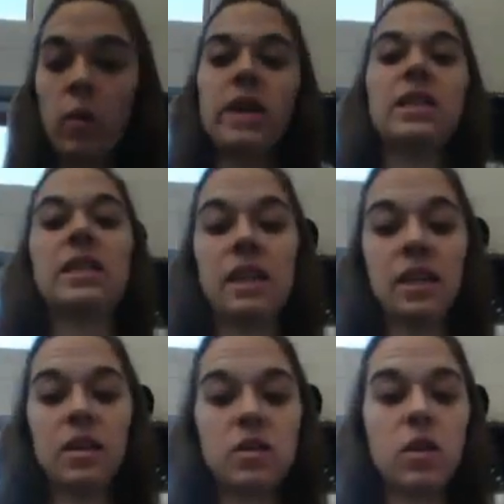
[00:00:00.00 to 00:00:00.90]
was
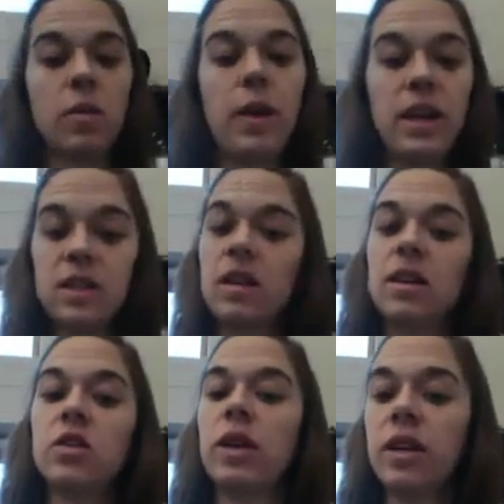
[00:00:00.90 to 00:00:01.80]
he. So based
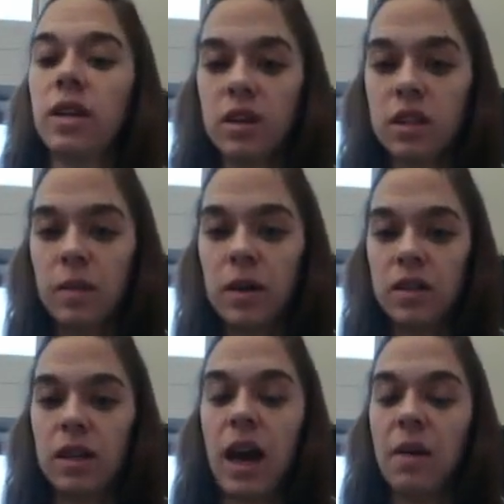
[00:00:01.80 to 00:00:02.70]
on joining the
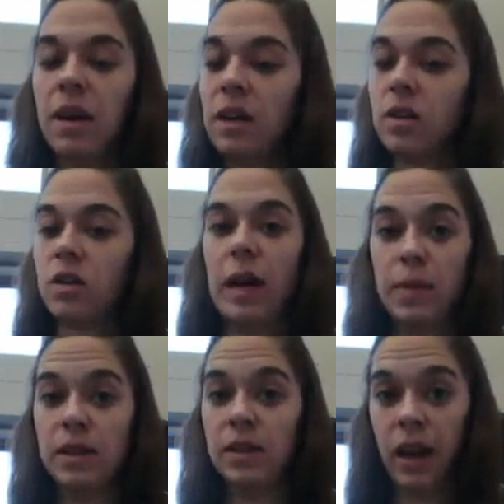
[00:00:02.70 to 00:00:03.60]
conspiracy, how would I describe
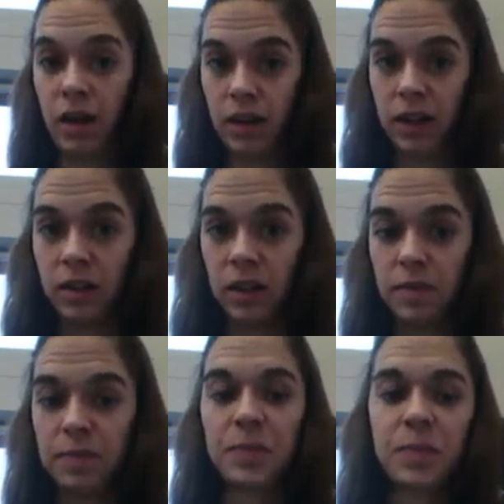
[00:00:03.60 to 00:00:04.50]
his character?